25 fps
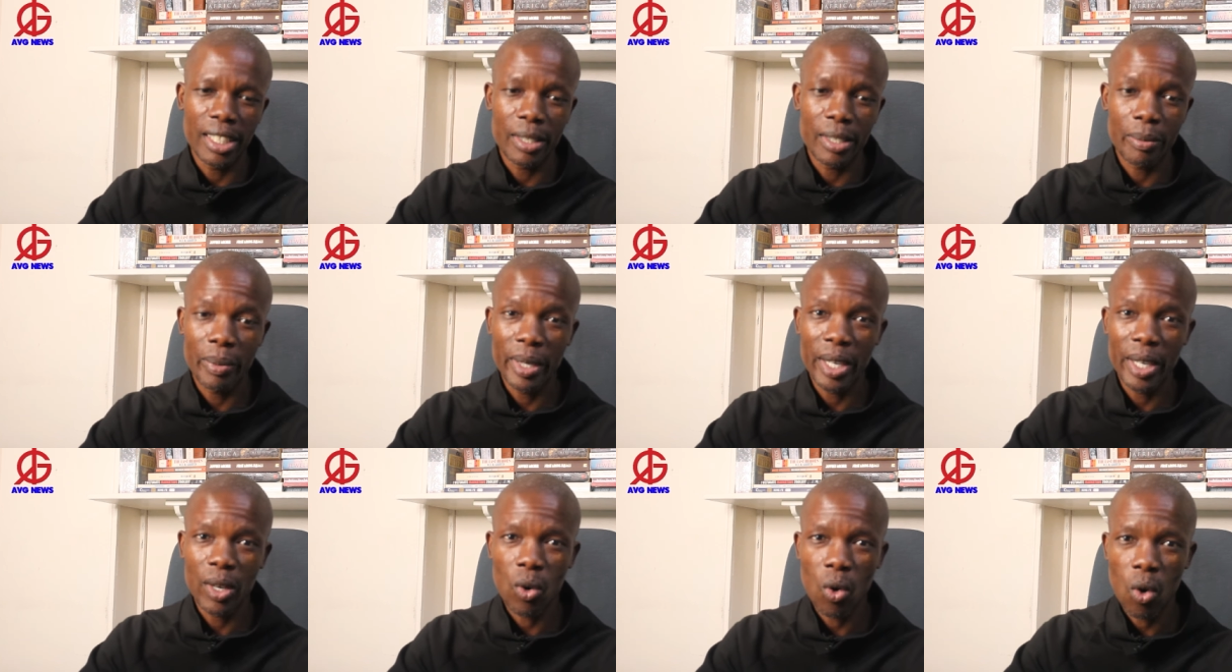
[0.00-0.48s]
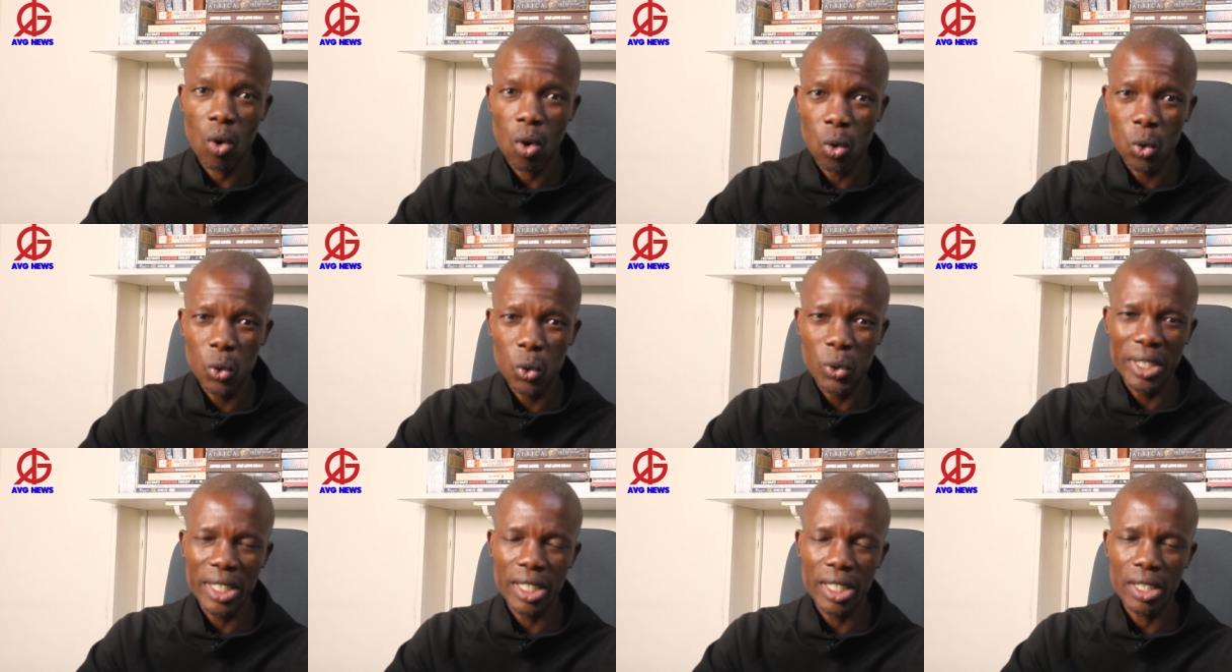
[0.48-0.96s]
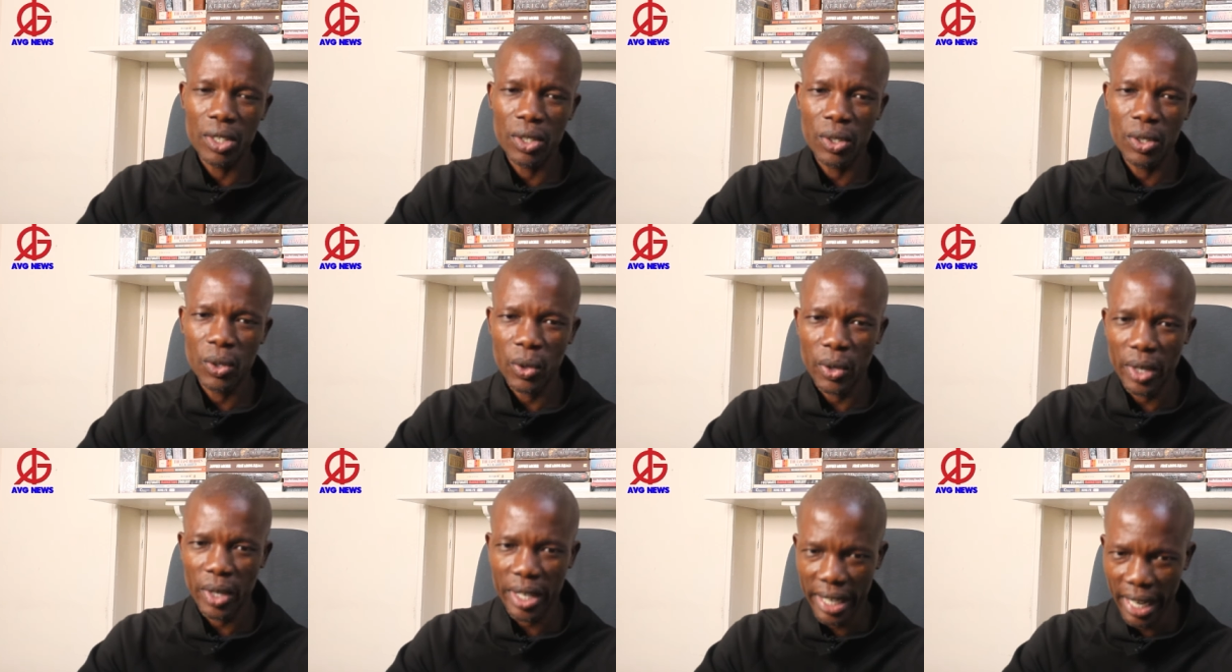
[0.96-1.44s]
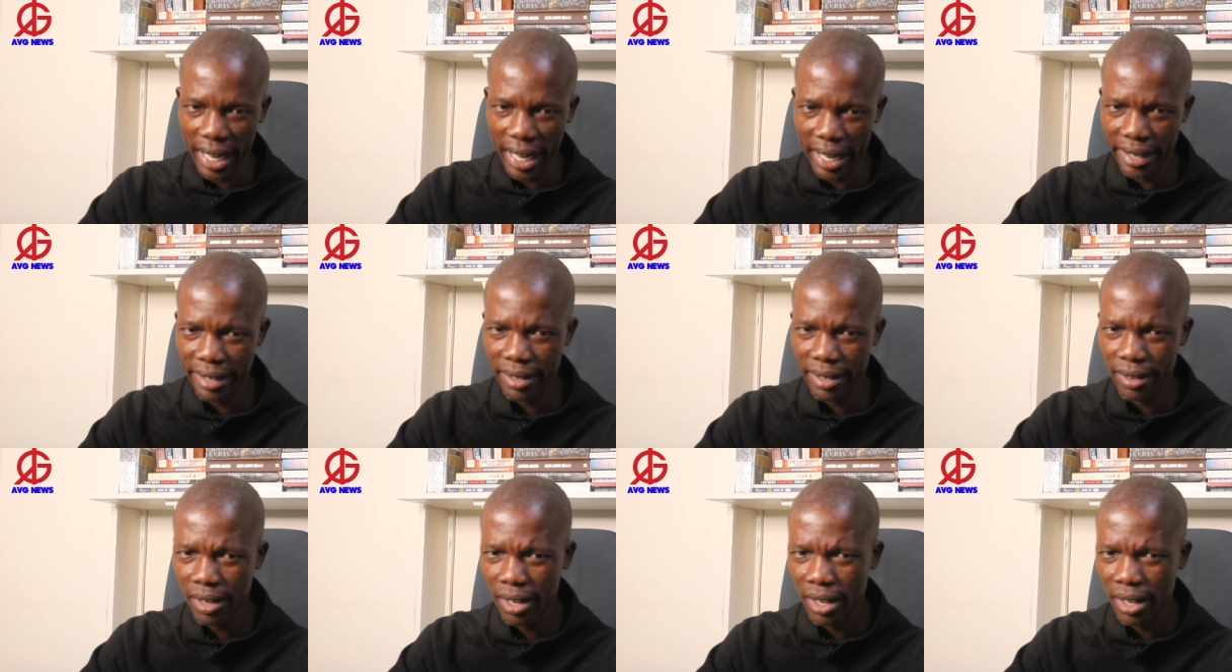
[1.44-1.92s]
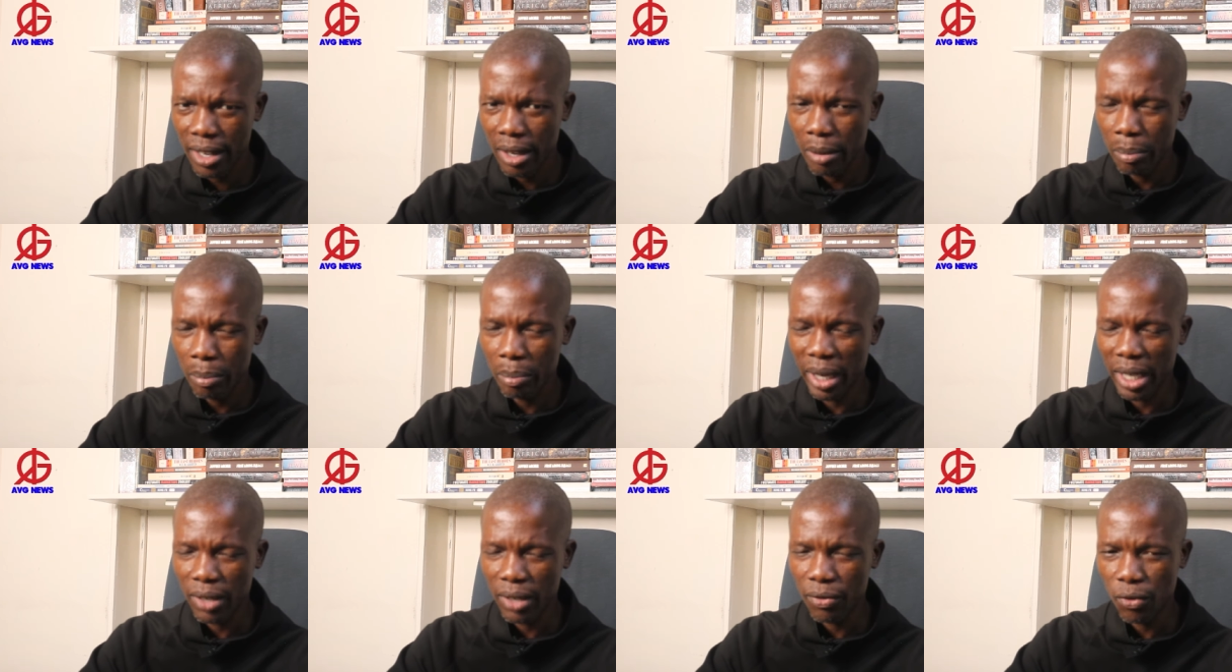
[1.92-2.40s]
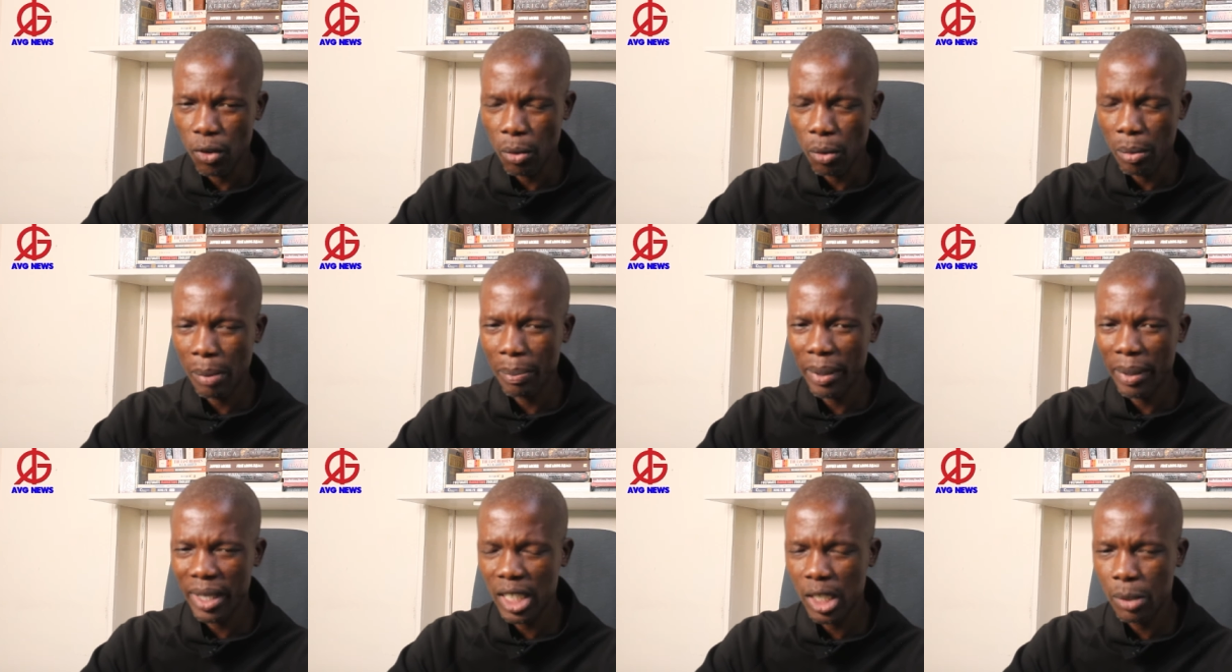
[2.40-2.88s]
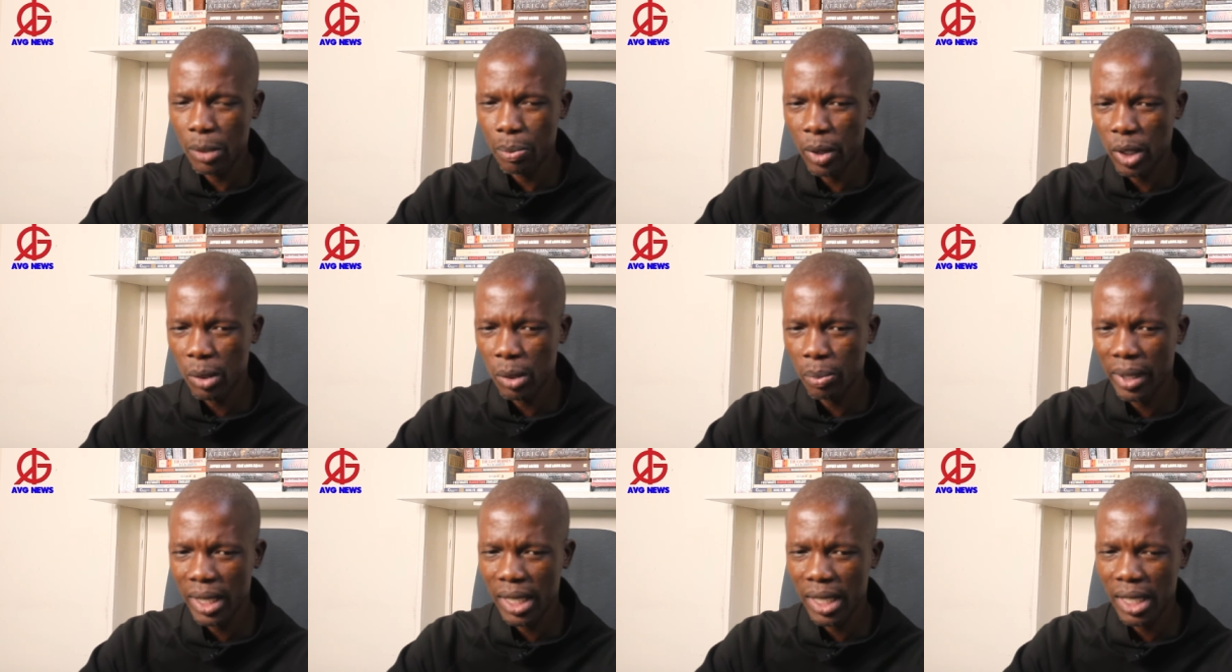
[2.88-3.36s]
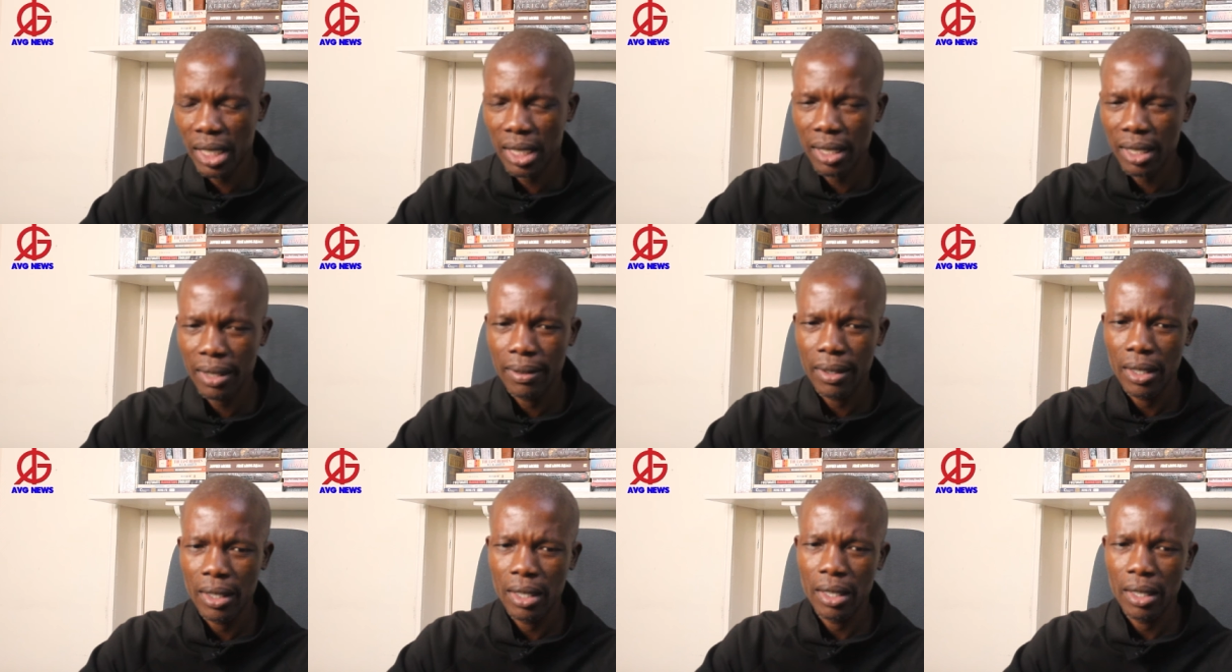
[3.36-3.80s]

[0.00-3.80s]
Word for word: is being owned or run by former party spokesperson